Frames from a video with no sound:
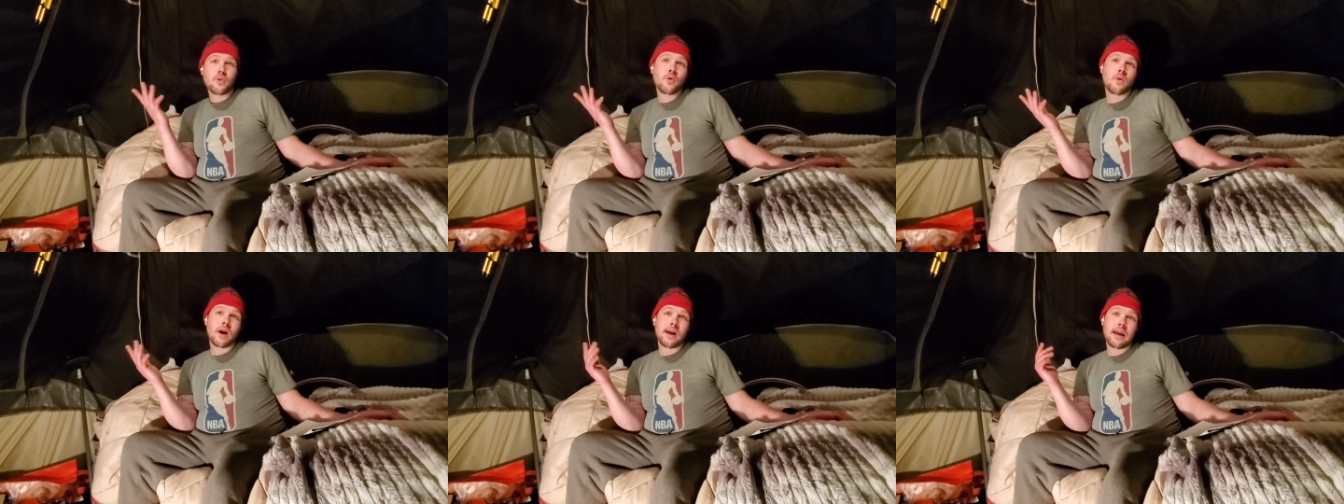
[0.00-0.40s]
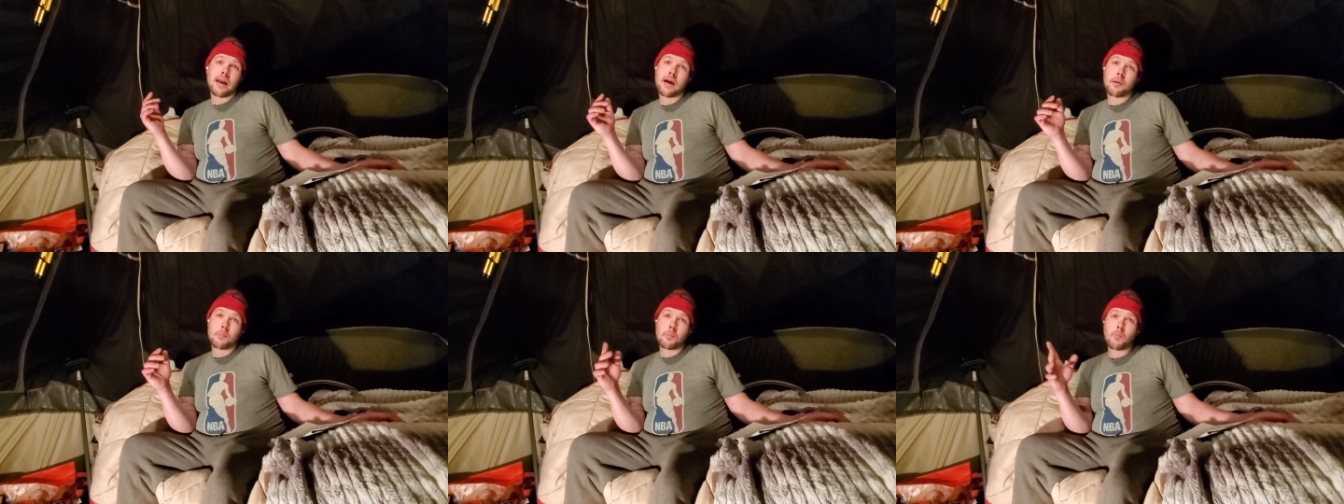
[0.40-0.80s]
who I
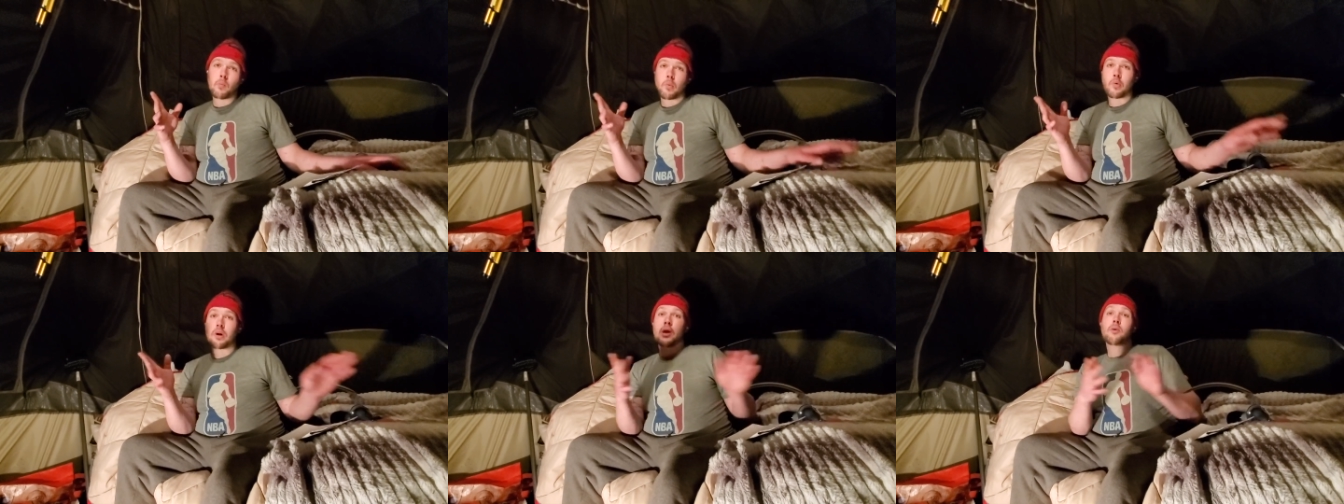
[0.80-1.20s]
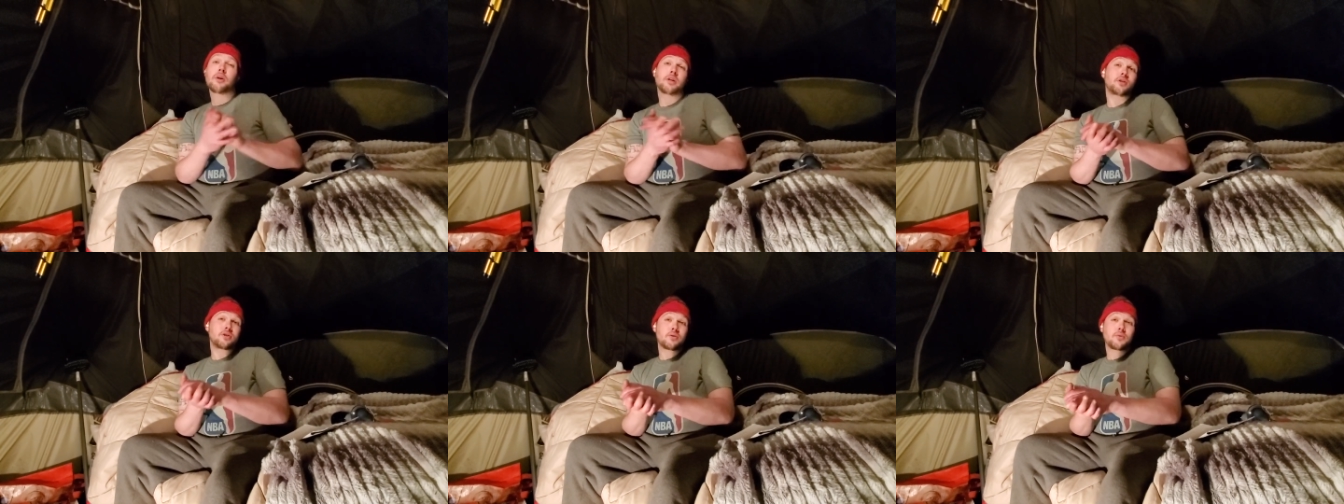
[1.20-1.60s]
am, what I want
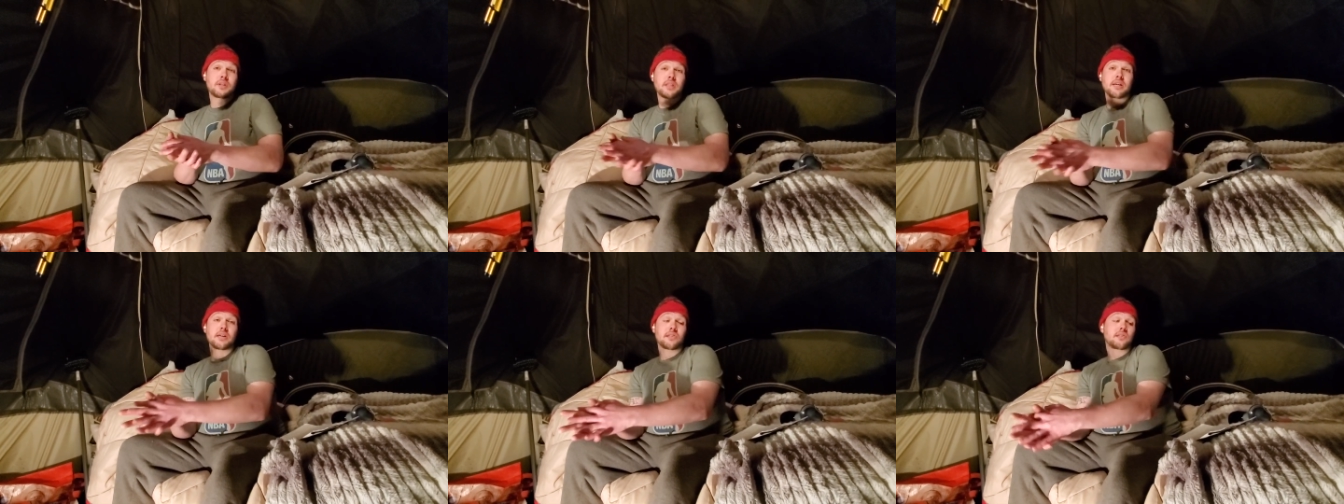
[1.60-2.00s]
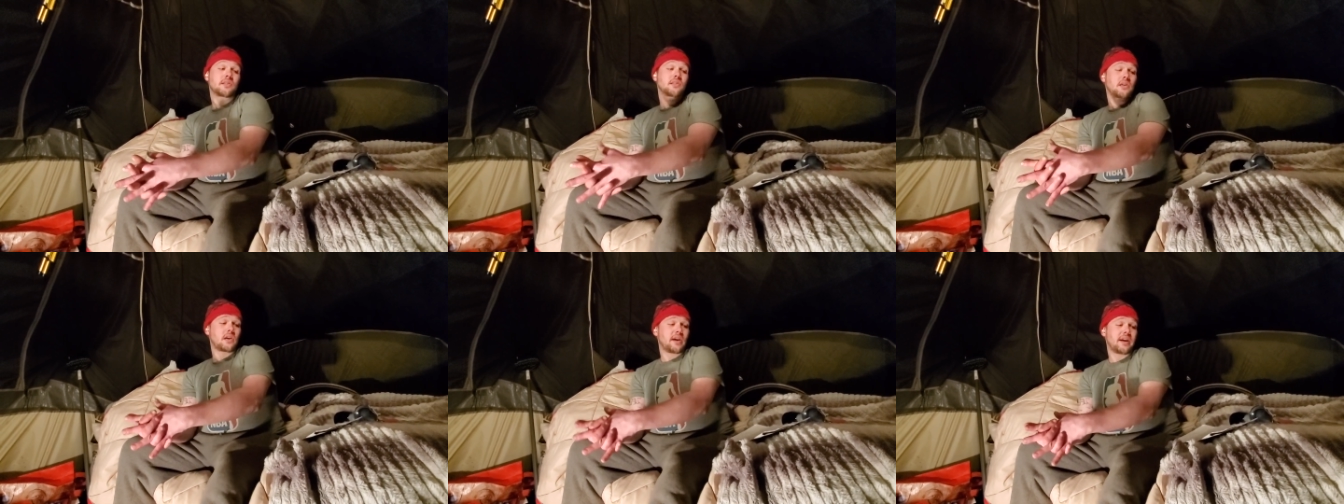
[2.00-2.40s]
to do with
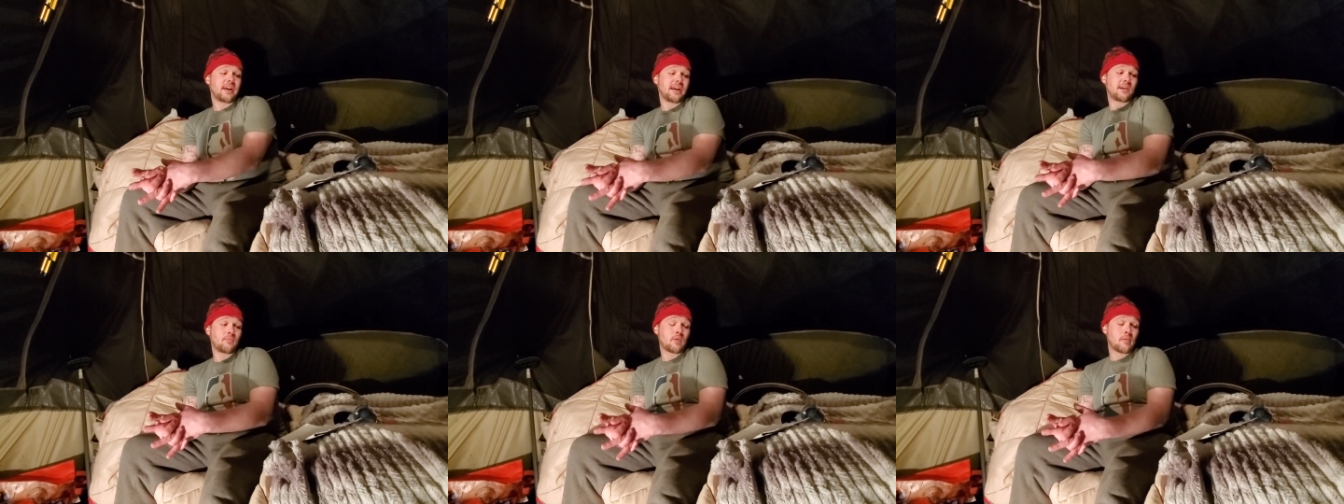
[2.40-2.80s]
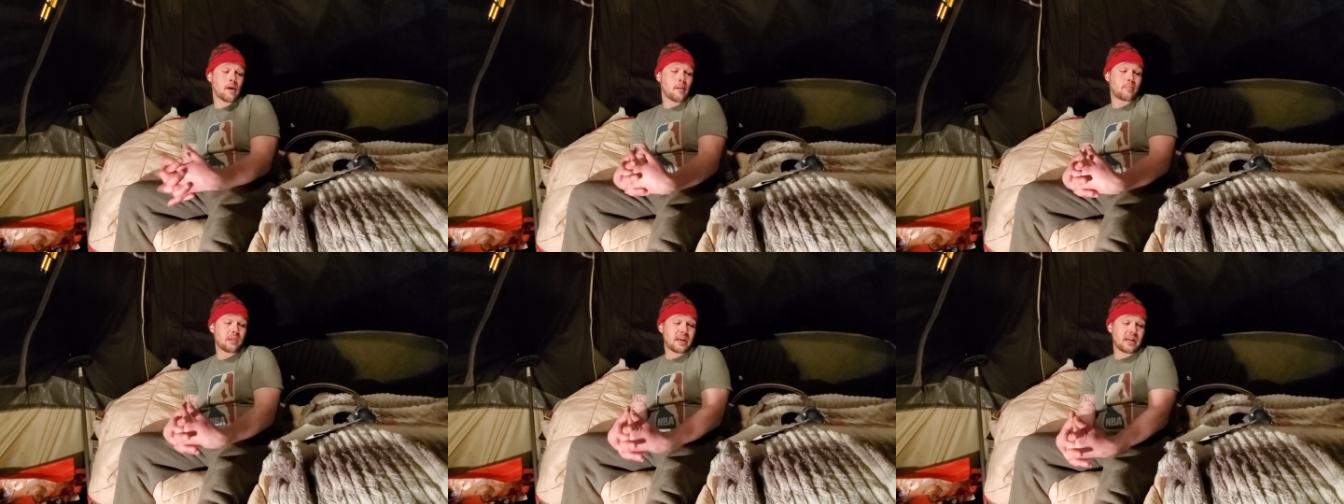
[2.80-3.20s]
this, and what
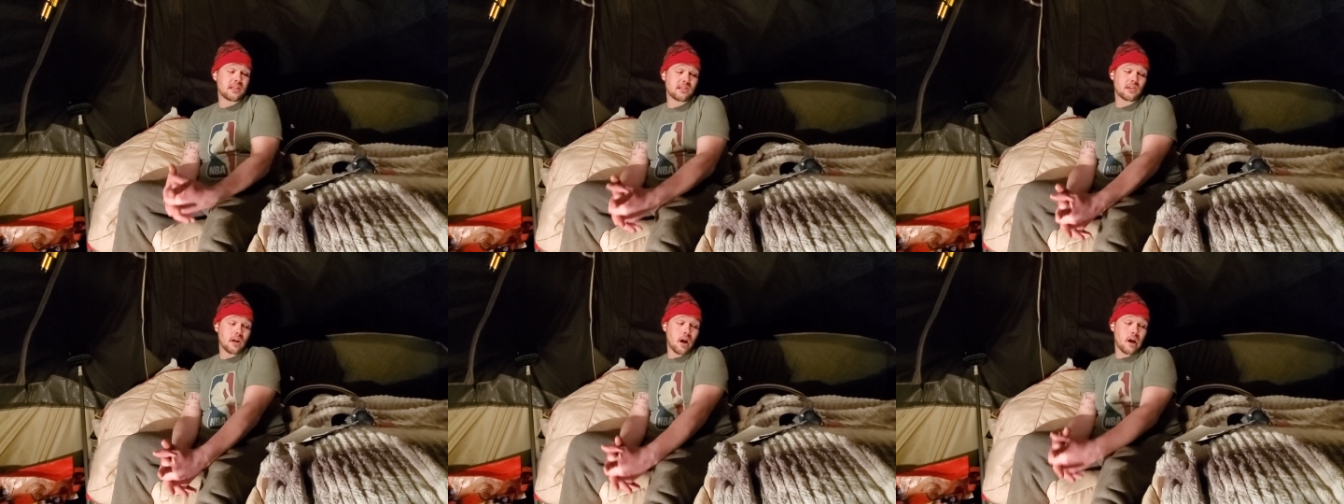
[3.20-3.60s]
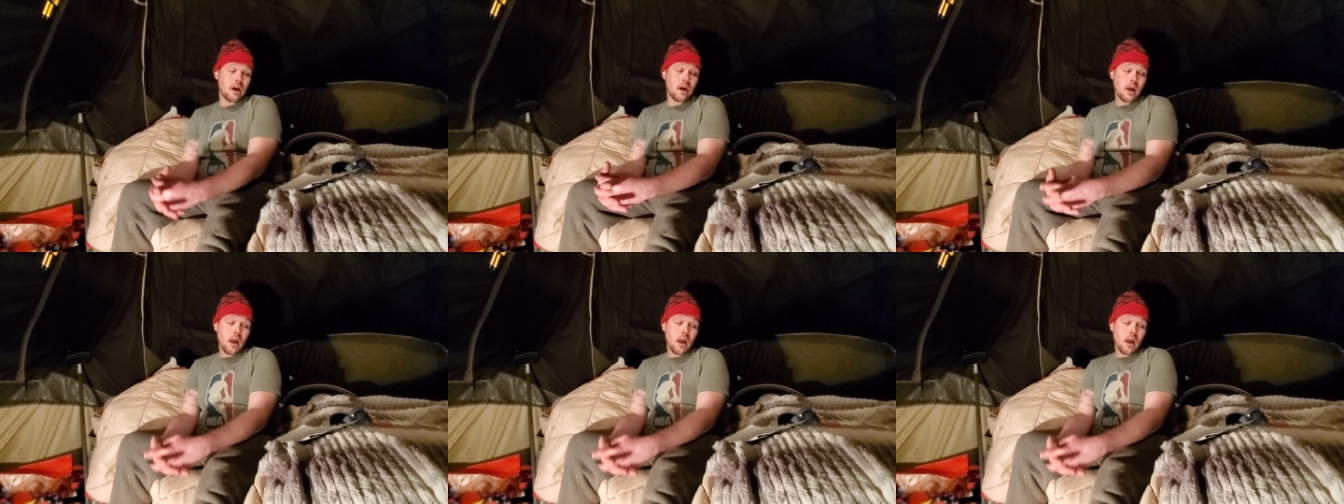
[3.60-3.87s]
my plans are.